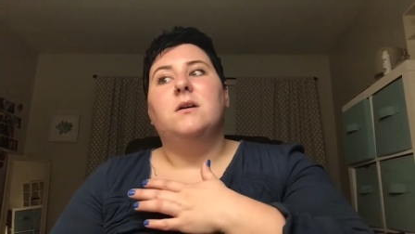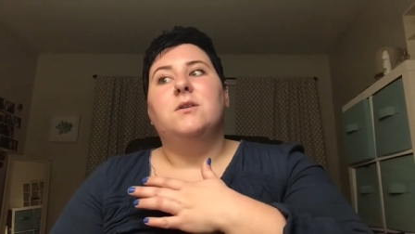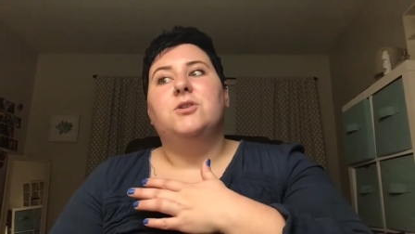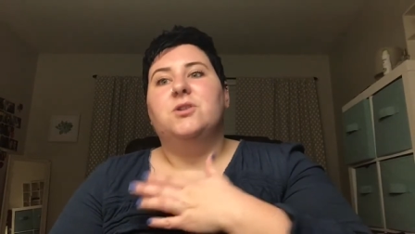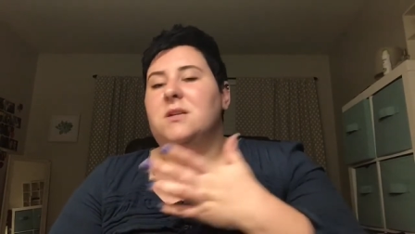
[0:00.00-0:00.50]

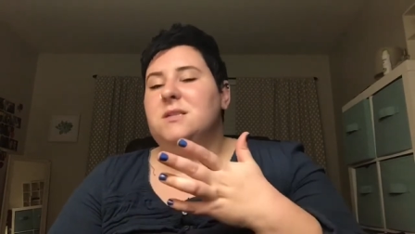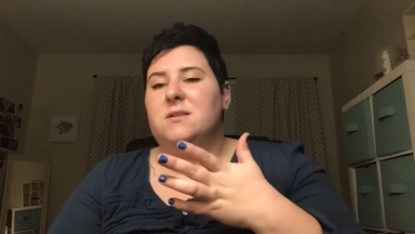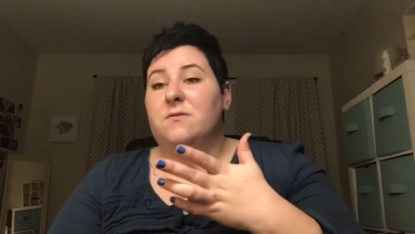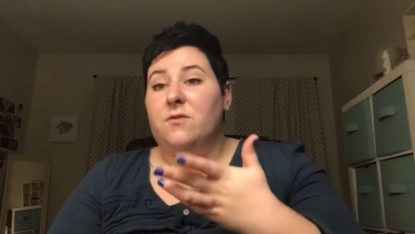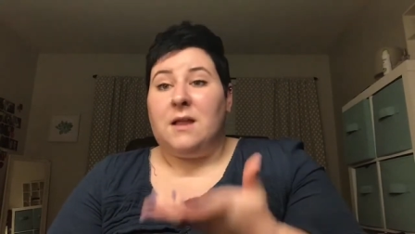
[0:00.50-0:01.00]

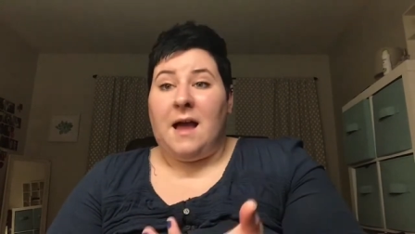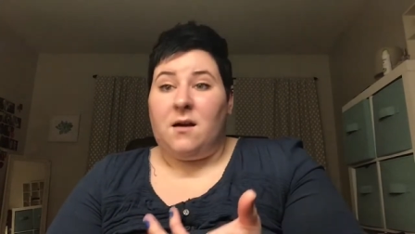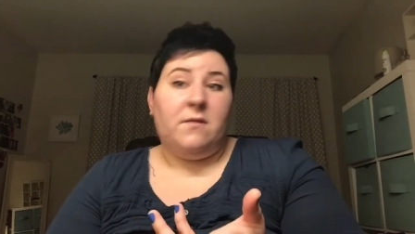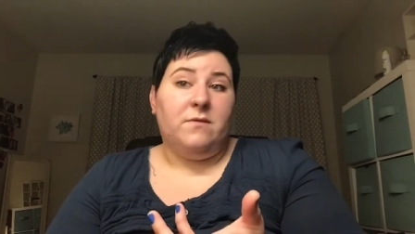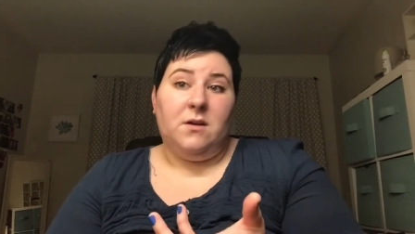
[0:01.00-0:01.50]
just for the heck
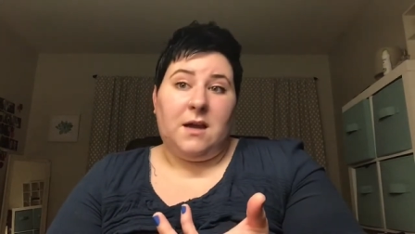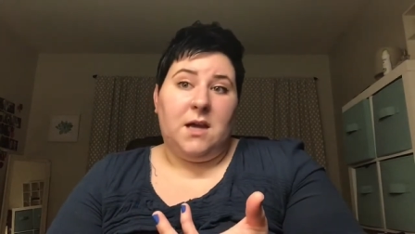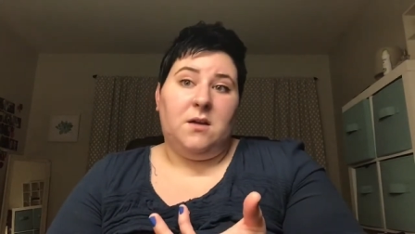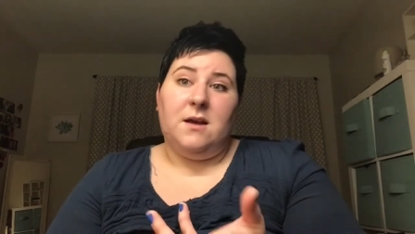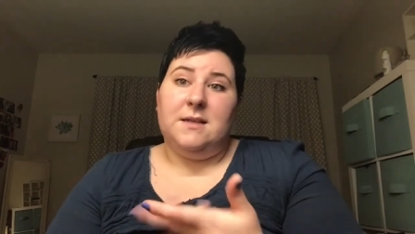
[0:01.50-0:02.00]
of
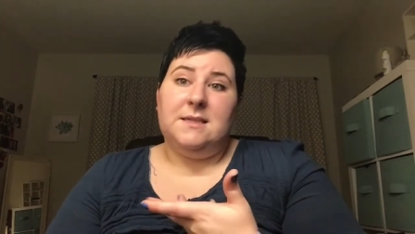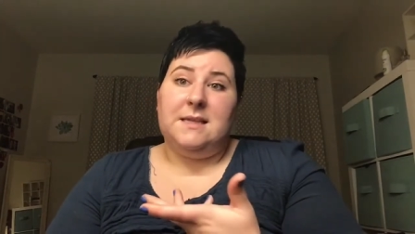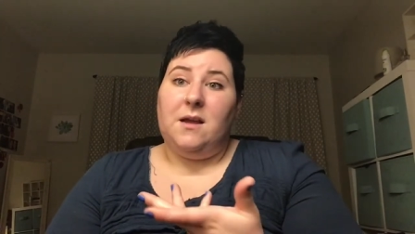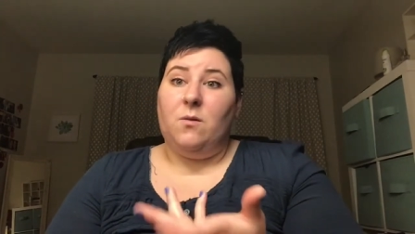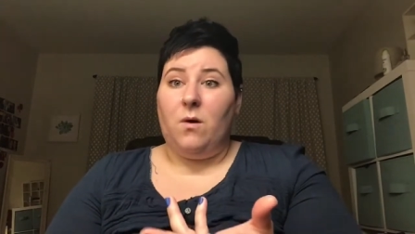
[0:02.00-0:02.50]
looking and
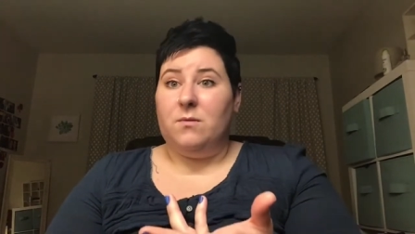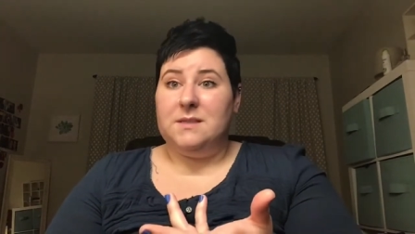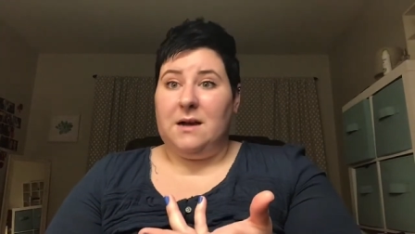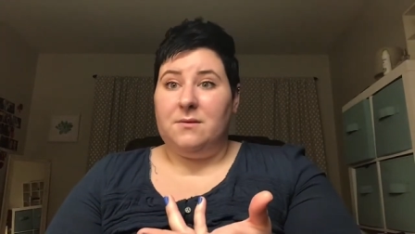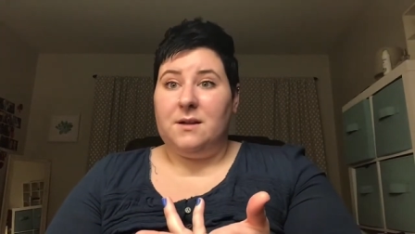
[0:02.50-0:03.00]
seeing what was
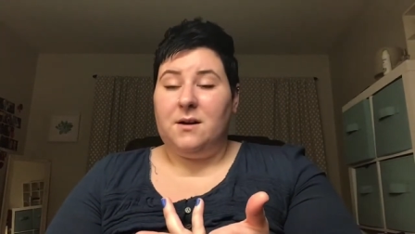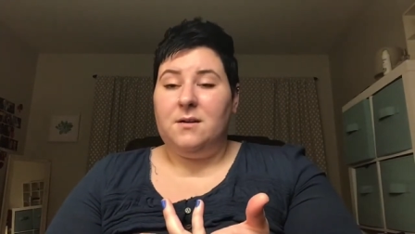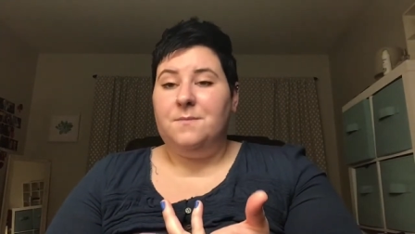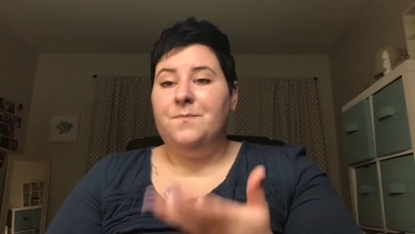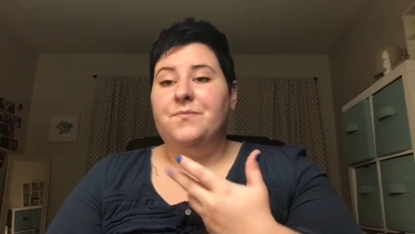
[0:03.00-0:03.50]
out there.